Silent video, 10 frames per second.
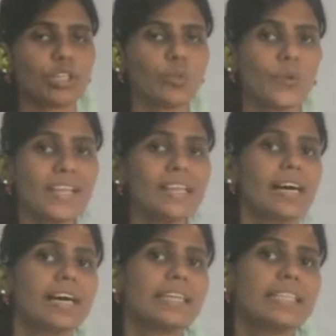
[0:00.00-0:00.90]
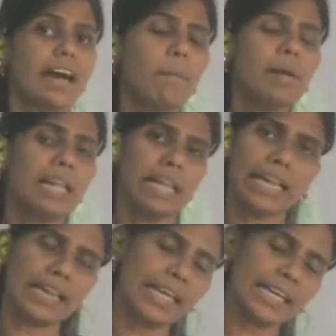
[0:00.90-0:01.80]
with double
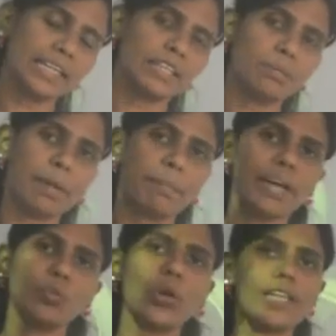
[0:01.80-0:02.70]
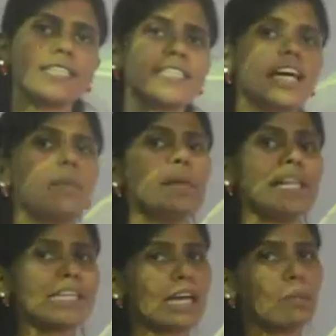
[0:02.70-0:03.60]
layered membrane. What is
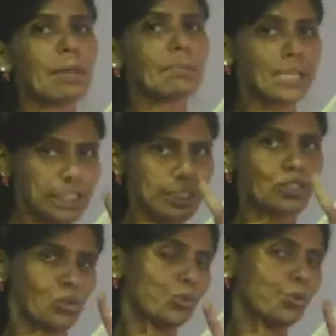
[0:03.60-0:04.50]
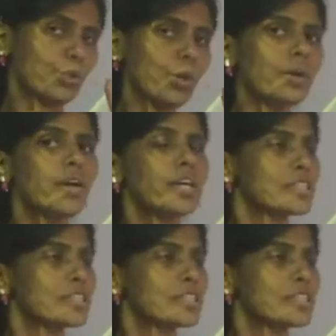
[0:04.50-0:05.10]
double? Double means two, no?